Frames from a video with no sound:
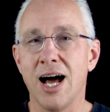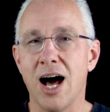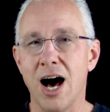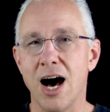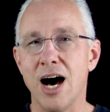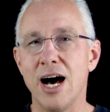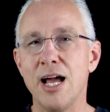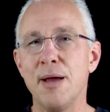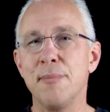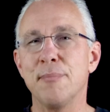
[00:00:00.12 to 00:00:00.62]

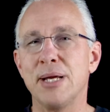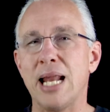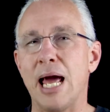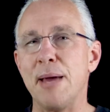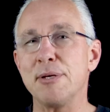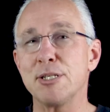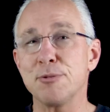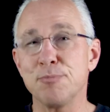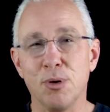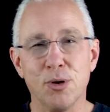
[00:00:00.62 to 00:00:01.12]
Hi, my
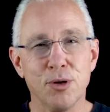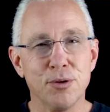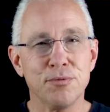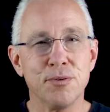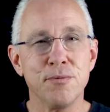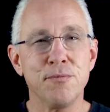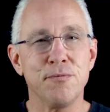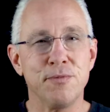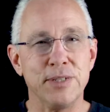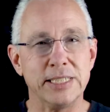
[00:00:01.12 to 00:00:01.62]
name is Paul
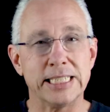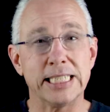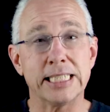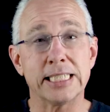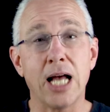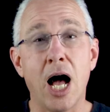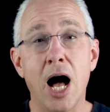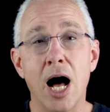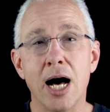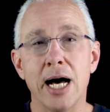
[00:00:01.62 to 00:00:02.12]
from Physics
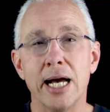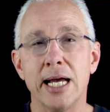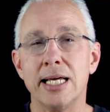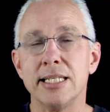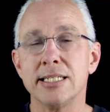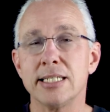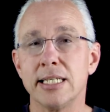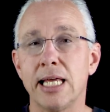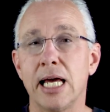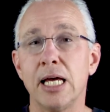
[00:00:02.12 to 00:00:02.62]
High,
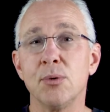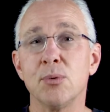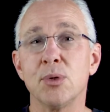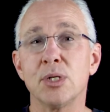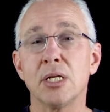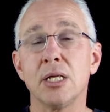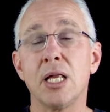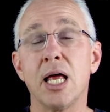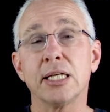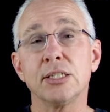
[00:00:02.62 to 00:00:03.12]
and today
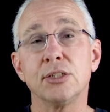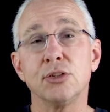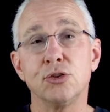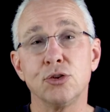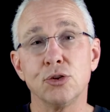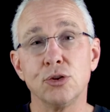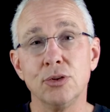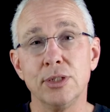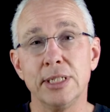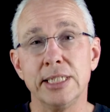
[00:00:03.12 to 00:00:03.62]
what I'd like to
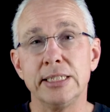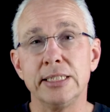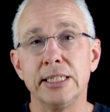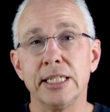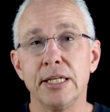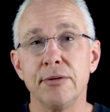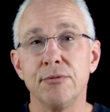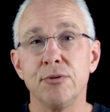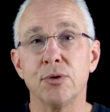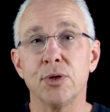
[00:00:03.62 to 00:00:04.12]
do is to
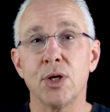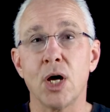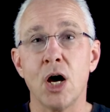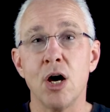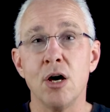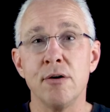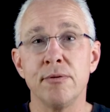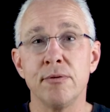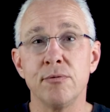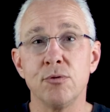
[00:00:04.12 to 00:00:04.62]
give you an
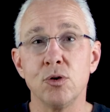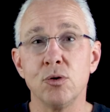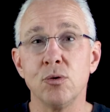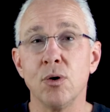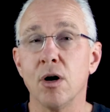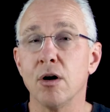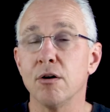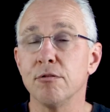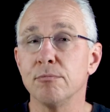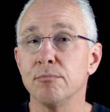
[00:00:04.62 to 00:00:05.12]
overview
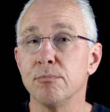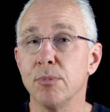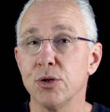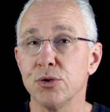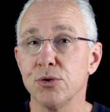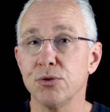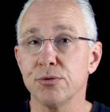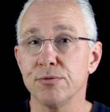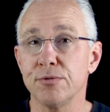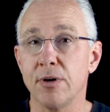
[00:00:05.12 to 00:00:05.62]
of
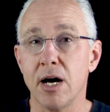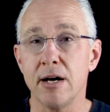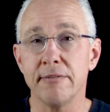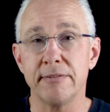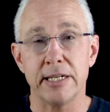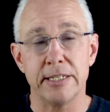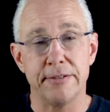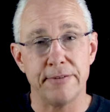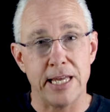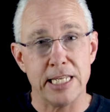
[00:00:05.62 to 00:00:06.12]
Module five
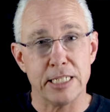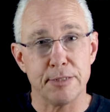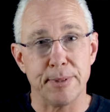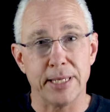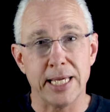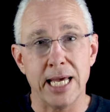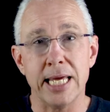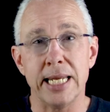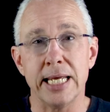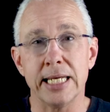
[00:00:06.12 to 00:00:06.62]
Advanced
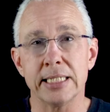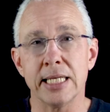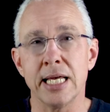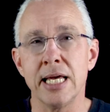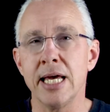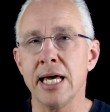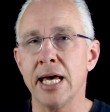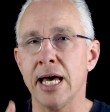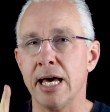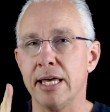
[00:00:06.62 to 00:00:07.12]
Mechanics
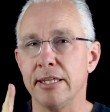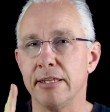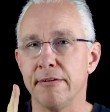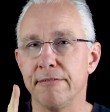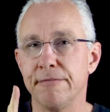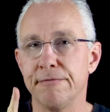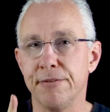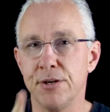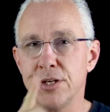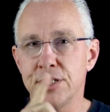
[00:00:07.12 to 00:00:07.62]
and the
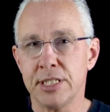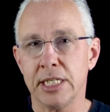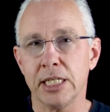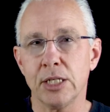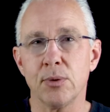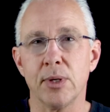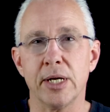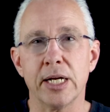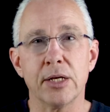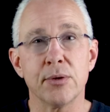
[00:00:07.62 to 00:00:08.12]
first
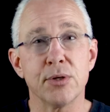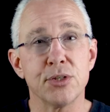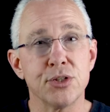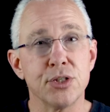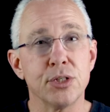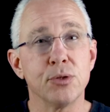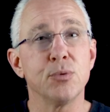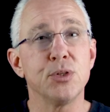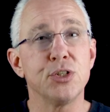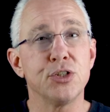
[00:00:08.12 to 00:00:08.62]
inquiry
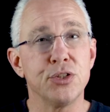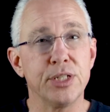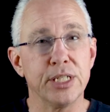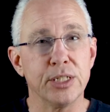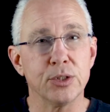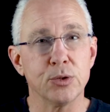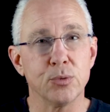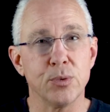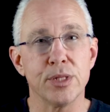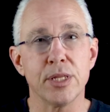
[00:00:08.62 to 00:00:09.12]
question, which
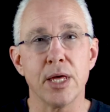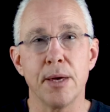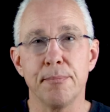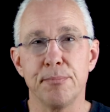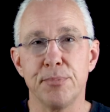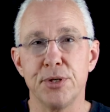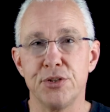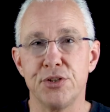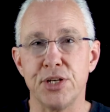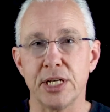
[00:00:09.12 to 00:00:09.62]
deals with
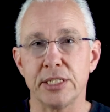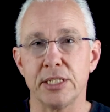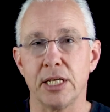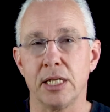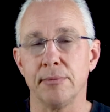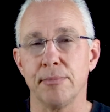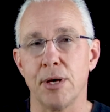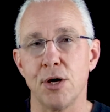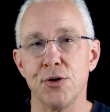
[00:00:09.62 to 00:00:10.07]
projectile